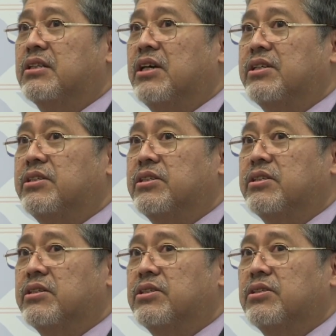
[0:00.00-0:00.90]

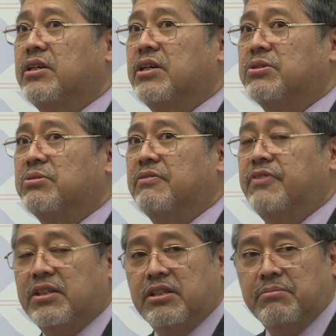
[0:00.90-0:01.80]
assistance to the
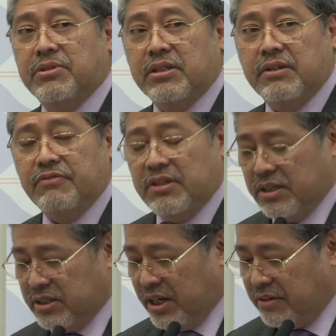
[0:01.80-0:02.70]
victims of
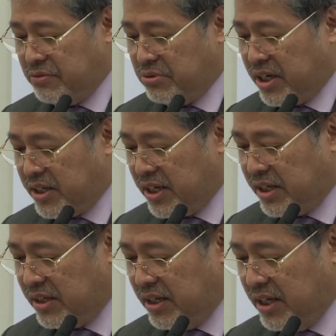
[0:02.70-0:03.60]
the Typhoon
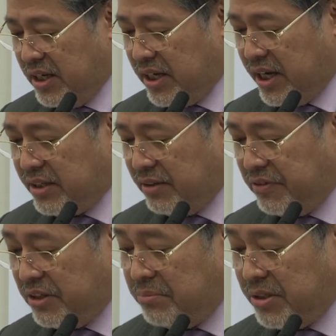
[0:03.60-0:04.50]
Haiyan. And the
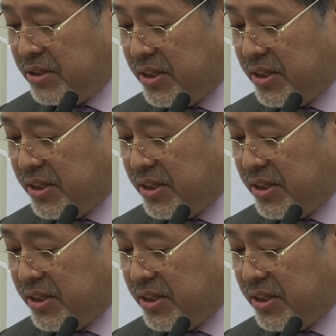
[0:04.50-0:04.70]
Philippines